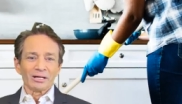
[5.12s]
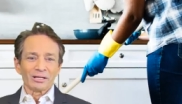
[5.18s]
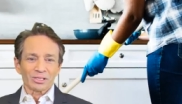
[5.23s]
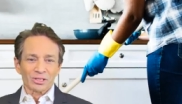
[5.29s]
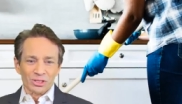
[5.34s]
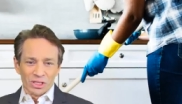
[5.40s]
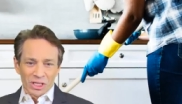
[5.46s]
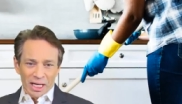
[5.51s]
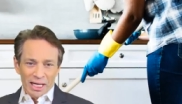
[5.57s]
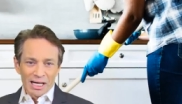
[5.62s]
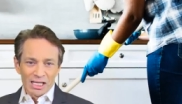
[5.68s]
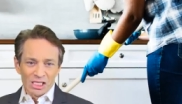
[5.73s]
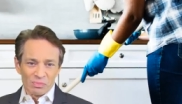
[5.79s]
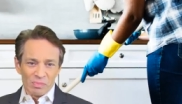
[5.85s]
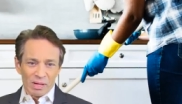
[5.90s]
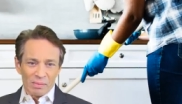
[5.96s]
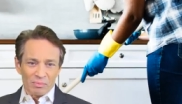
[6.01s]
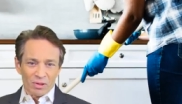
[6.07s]
years as a
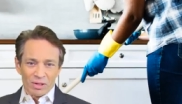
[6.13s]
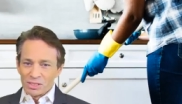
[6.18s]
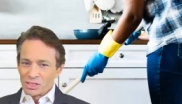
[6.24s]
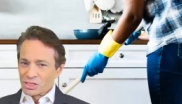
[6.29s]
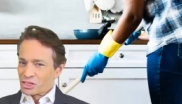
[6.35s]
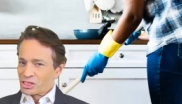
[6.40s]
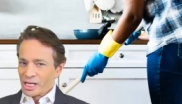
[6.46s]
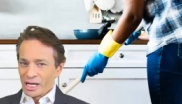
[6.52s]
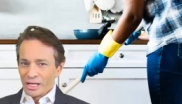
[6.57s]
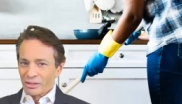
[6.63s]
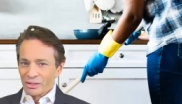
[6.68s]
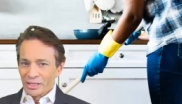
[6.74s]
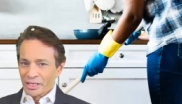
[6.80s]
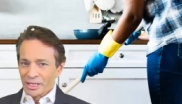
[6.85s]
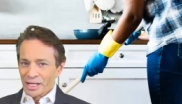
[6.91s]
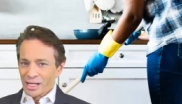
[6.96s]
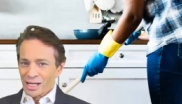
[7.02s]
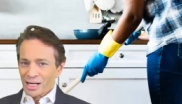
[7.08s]
cast member on Saturday
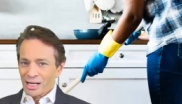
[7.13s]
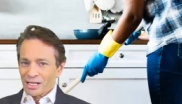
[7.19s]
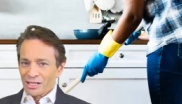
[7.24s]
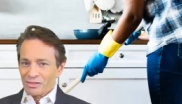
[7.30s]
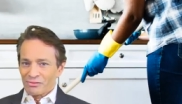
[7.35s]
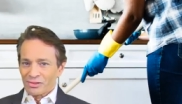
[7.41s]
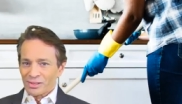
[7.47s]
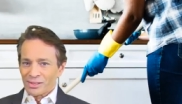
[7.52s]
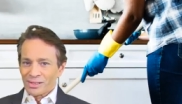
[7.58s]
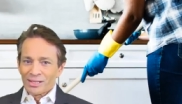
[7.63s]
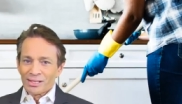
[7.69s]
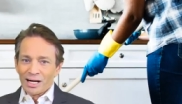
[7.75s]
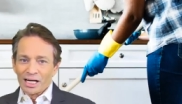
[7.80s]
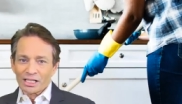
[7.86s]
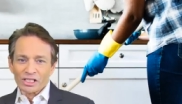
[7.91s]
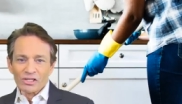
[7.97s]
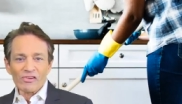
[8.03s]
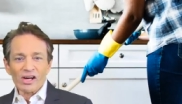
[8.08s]
Night Live,
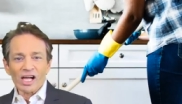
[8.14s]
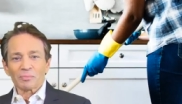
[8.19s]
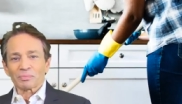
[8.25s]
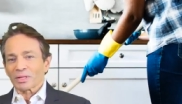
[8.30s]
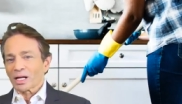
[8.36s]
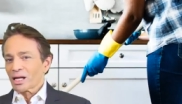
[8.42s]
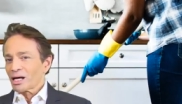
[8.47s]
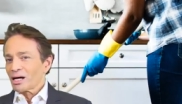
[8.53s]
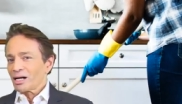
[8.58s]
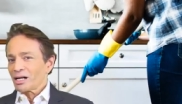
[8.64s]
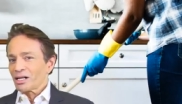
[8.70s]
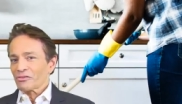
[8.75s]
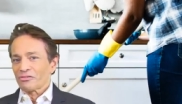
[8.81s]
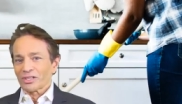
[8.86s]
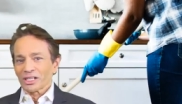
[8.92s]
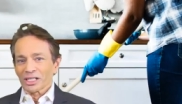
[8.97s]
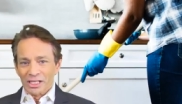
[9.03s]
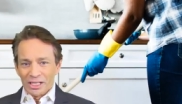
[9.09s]
I developed a lot
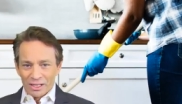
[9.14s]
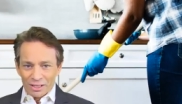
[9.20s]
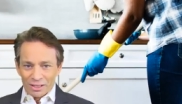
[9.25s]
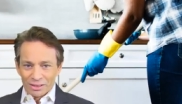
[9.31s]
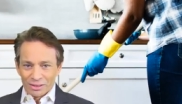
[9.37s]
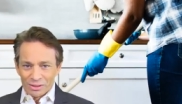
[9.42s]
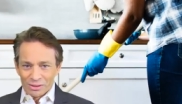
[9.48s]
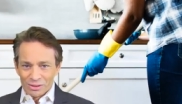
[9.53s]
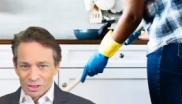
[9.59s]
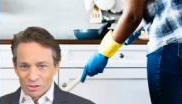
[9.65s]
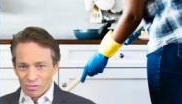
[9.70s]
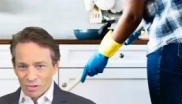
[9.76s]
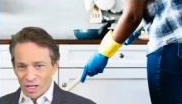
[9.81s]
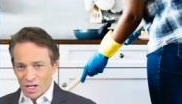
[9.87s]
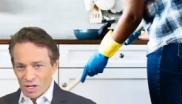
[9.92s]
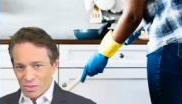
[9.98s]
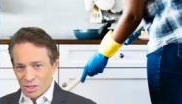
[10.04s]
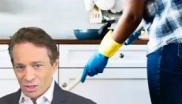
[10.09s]
of funny characters, and
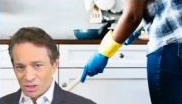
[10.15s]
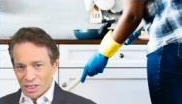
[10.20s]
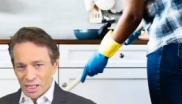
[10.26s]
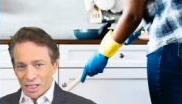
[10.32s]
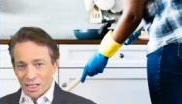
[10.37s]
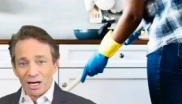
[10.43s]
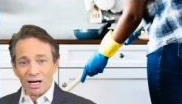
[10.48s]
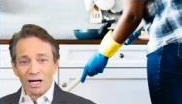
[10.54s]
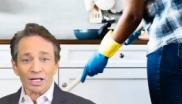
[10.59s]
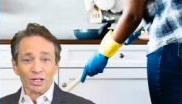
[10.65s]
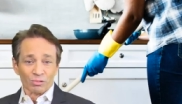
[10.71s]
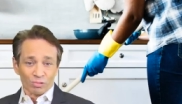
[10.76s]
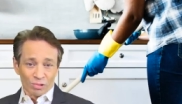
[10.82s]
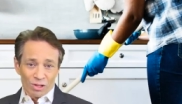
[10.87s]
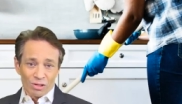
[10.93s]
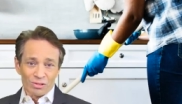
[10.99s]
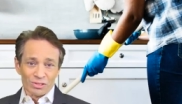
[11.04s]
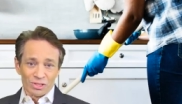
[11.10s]
one of the most iconic
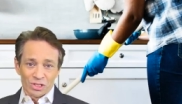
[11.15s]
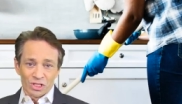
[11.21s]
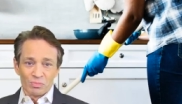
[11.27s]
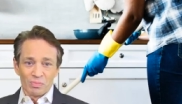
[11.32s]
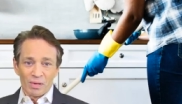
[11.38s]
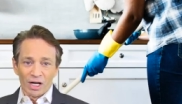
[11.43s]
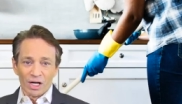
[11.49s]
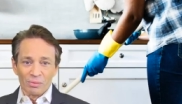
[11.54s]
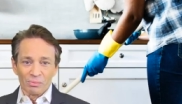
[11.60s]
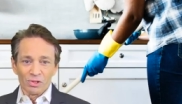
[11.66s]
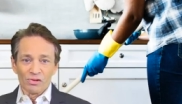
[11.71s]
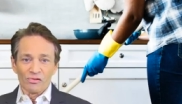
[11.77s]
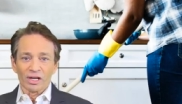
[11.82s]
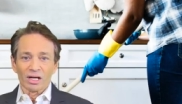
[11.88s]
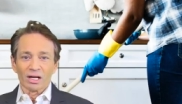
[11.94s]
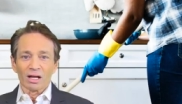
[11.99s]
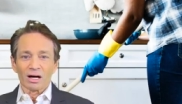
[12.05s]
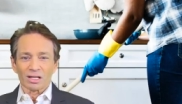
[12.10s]
roles inspired a
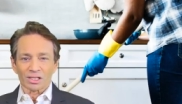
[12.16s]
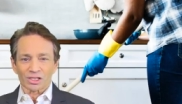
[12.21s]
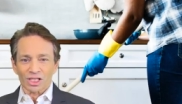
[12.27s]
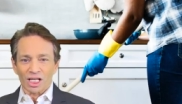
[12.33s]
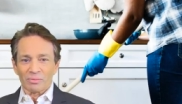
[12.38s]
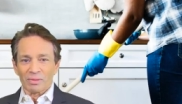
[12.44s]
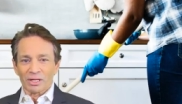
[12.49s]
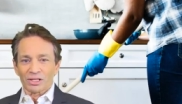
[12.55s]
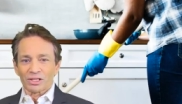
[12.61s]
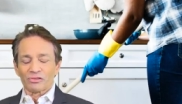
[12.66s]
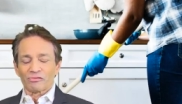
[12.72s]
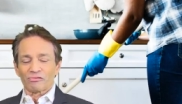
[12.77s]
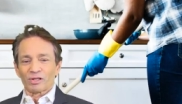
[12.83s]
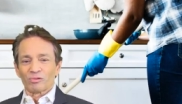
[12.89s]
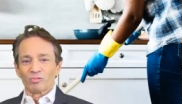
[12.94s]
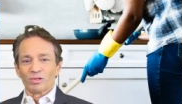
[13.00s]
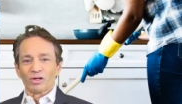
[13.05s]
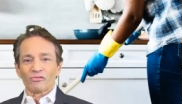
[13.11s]
movie alongside my good
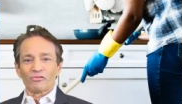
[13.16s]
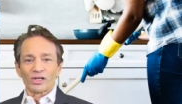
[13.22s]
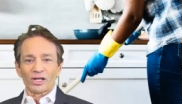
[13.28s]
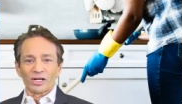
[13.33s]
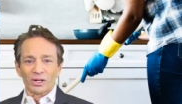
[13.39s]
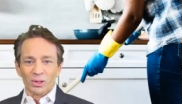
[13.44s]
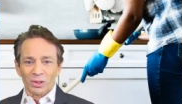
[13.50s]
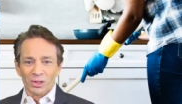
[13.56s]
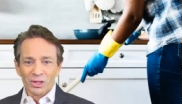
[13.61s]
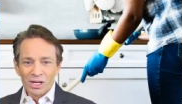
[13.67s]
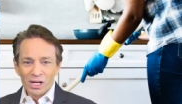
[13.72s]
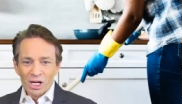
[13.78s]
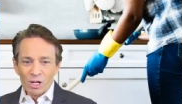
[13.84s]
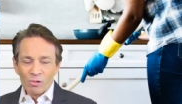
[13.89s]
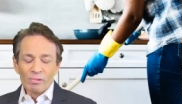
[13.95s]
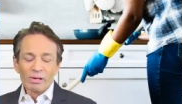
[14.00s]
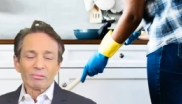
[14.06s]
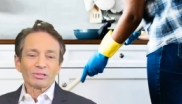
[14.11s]
friend Will Ferrell.
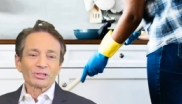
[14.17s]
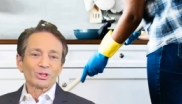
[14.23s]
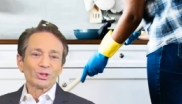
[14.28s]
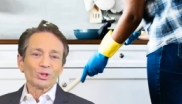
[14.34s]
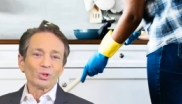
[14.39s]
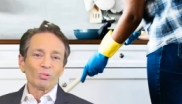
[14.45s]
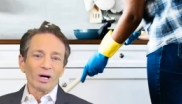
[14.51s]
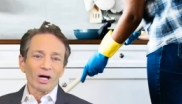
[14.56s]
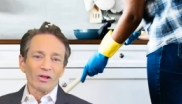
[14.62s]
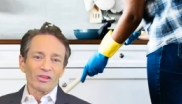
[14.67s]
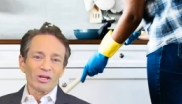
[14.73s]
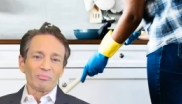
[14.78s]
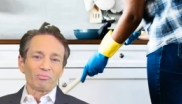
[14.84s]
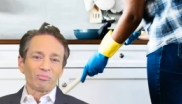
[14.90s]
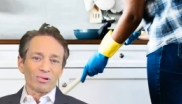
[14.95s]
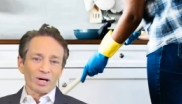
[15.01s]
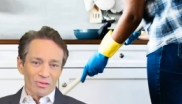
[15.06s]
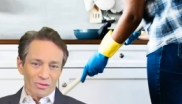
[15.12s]
We were two wealthy
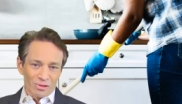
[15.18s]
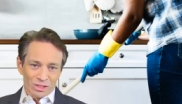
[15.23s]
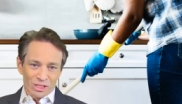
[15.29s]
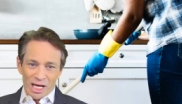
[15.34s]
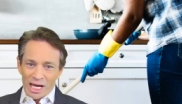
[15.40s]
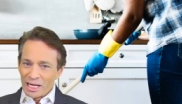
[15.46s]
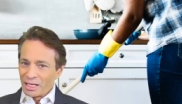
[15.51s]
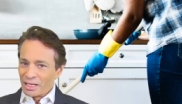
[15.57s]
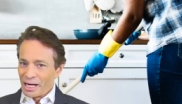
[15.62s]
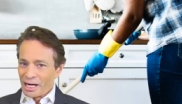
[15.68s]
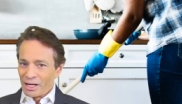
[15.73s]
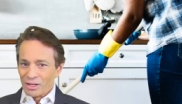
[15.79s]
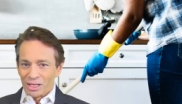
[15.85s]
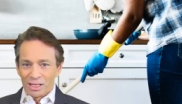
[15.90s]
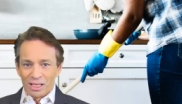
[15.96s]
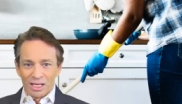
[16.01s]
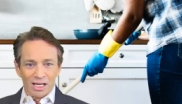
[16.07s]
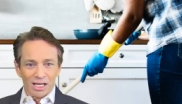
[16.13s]
brothers hanging out
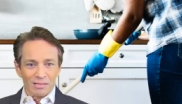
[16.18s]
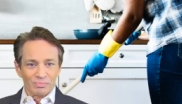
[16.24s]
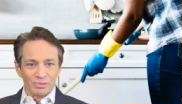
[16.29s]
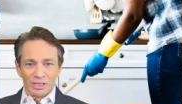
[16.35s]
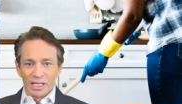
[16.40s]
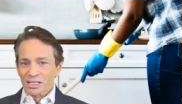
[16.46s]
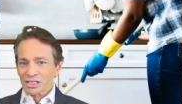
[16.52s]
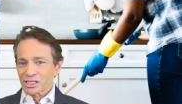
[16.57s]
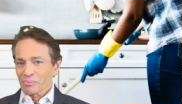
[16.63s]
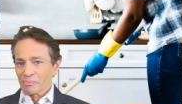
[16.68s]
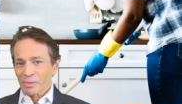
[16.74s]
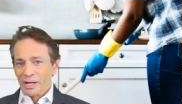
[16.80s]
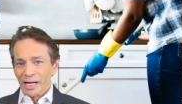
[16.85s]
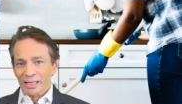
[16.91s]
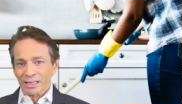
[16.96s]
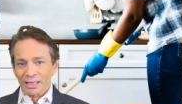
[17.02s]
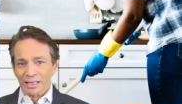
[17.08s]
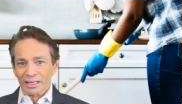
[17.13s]
at clubs, dancing
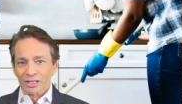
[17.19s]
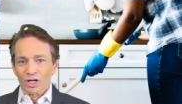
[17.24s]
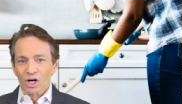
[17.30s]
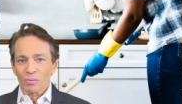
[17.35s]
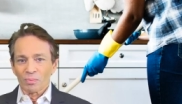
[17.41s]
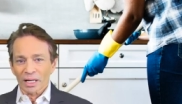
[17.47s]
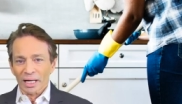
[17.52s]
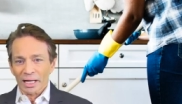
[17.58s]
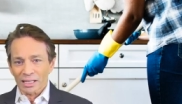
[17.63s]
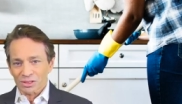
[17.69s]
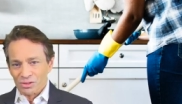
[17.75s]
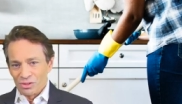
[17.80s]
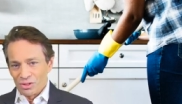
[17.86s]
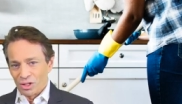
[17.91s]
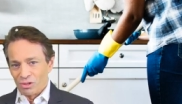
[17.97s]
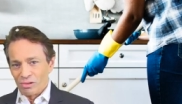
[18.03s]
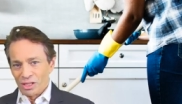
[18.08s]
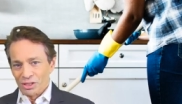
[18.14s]
badly, and hoping to answer
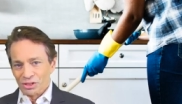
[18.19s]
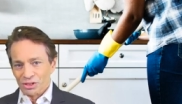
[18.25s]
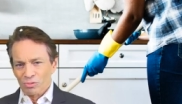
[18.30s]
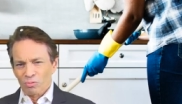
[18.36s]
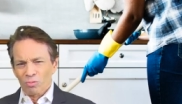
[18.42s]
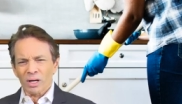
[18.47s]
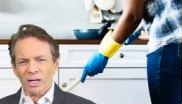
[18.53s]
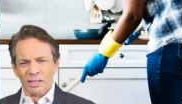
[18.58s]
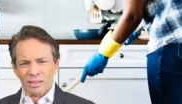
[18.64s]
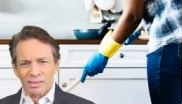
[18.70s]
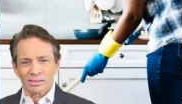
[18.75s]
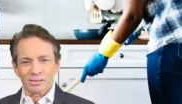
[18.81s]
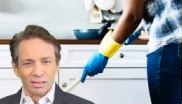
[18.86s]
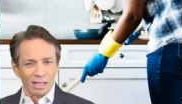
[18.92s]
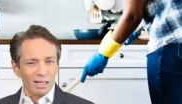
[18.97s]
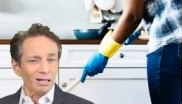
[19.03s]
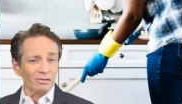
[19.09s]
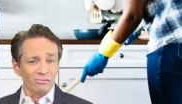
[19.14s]
the question, What
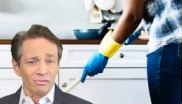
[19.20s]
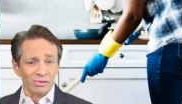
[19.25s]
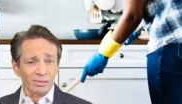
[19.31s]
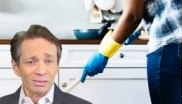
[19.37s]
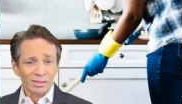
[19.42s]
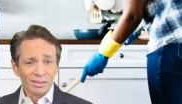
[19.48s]
is love?